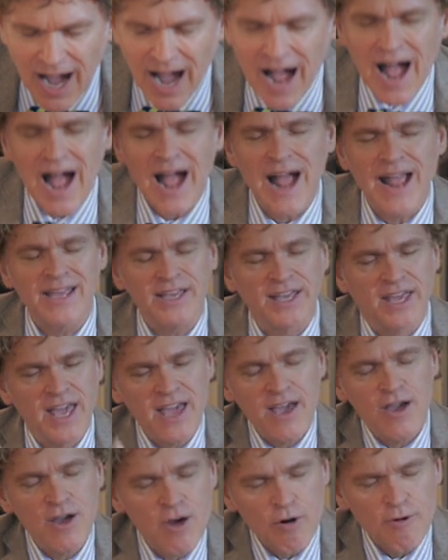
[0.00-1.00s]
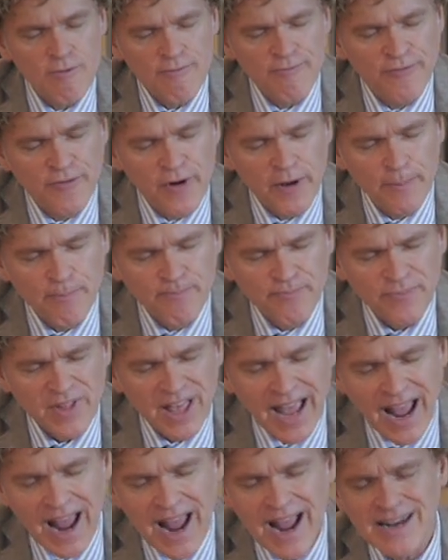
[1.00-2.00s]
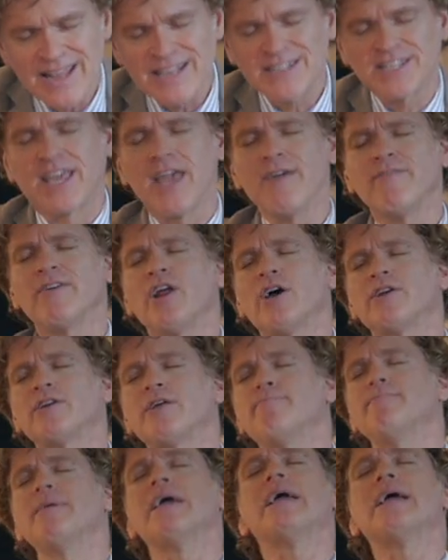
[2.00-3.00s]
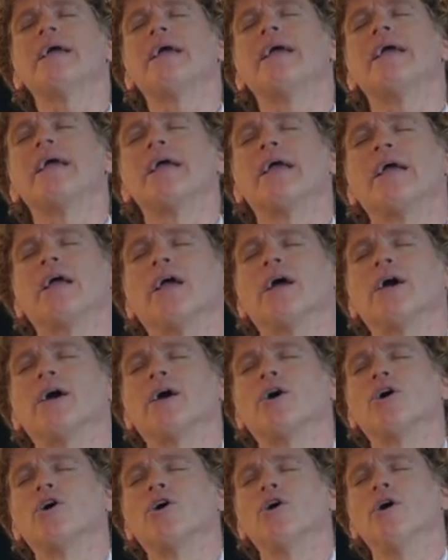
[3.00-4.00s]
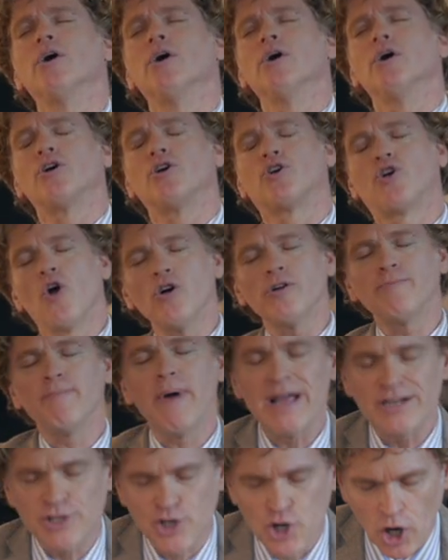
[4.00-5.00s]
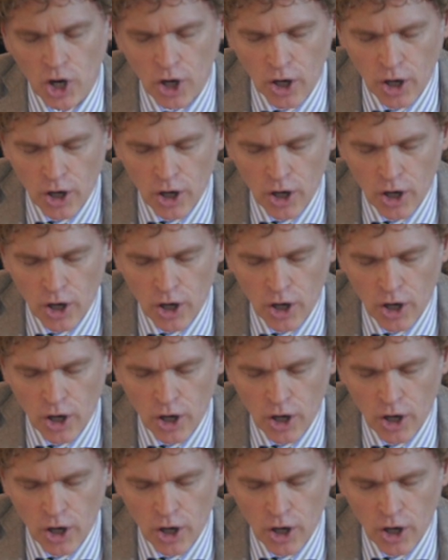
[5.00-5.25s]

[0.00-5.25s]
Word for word: I give, and it's given unto me. Good measure,